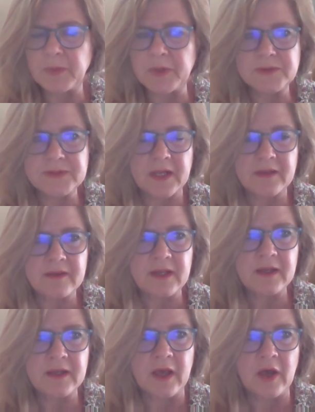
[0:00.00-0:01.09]
Because I
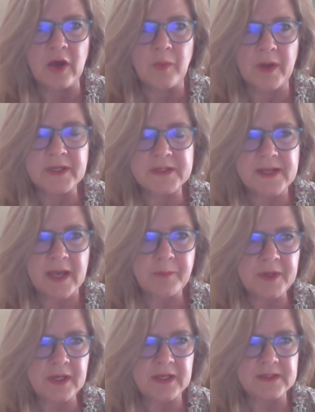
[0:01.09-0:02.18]
think what is
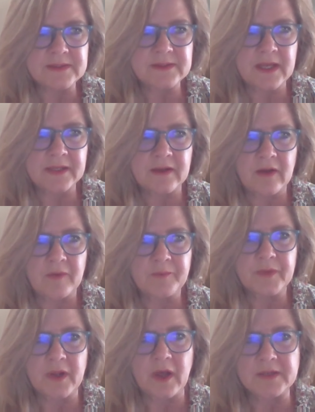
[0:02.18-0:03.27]
happening is that
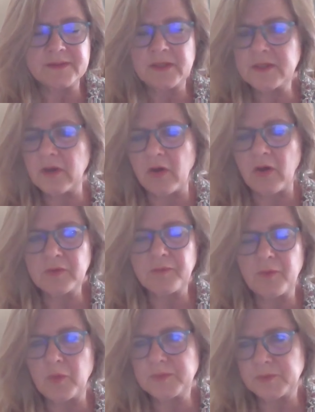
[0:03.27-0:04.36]
certain art
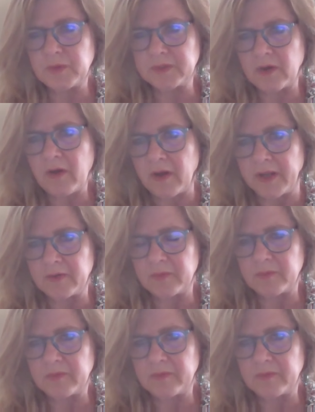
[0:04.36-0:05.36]
forms will die.